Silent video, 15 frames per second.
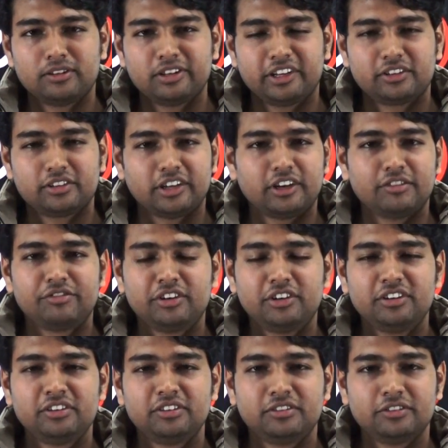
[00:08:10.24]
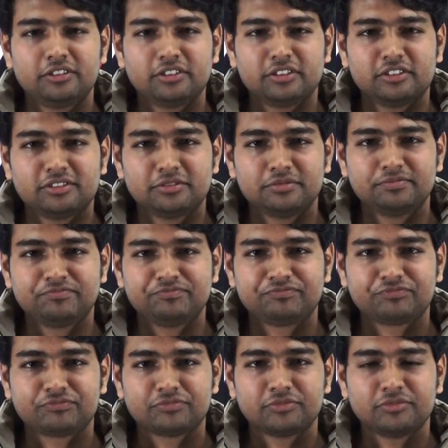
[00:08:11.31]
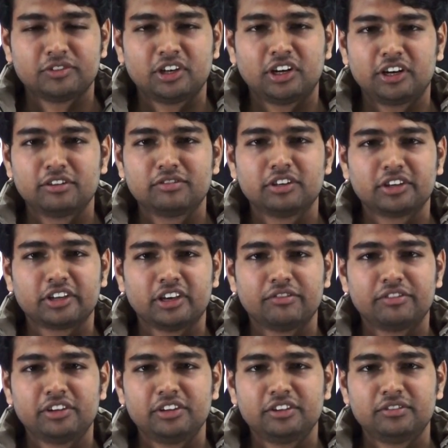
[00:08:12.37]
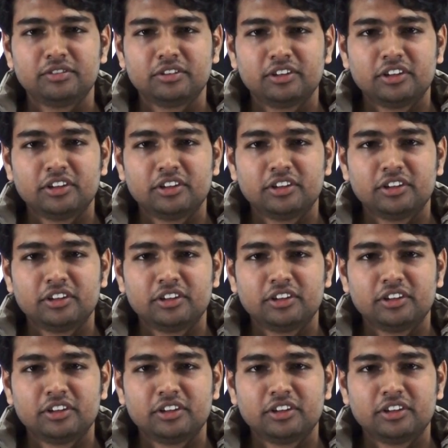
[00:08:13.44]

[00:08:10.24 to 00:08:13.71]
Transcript: Like every hard work, every